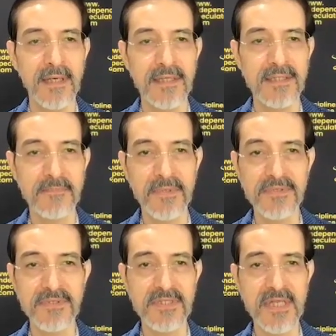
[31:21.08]
I
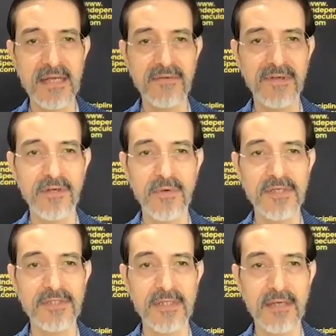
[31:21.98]
suppose it's not a fair
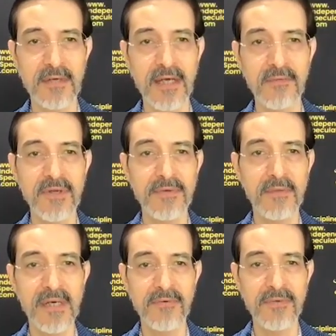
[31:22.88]
question. I wonder
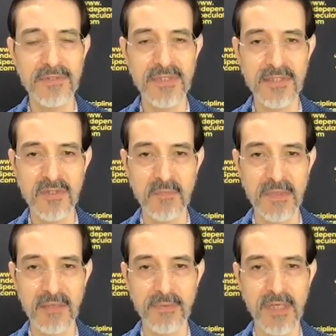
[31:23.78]
about Rio Tinto's
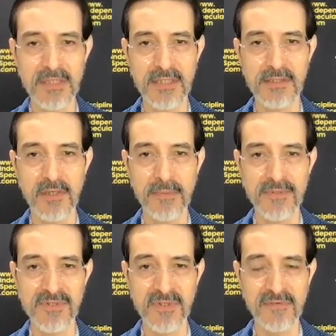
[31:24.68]
big project over in
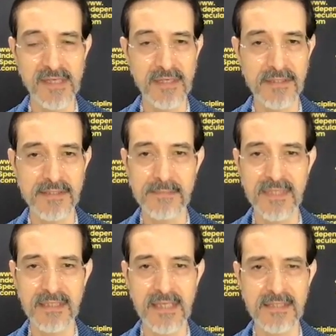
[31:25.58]
Serbia. It seems
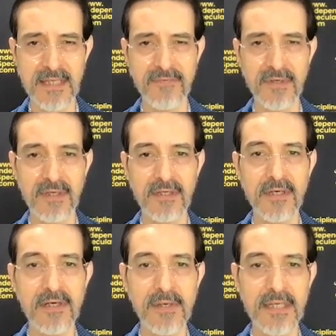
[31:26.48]
like that's never going to
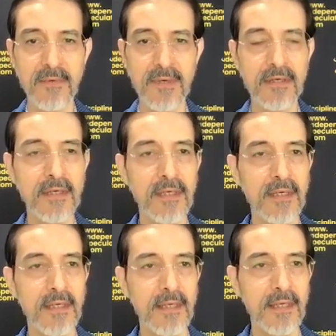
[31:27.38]
go anywhere.
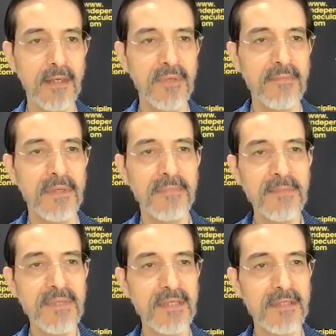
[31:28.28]
But
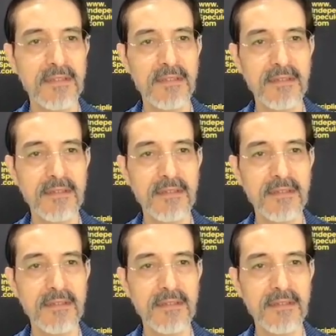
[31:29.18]
maybe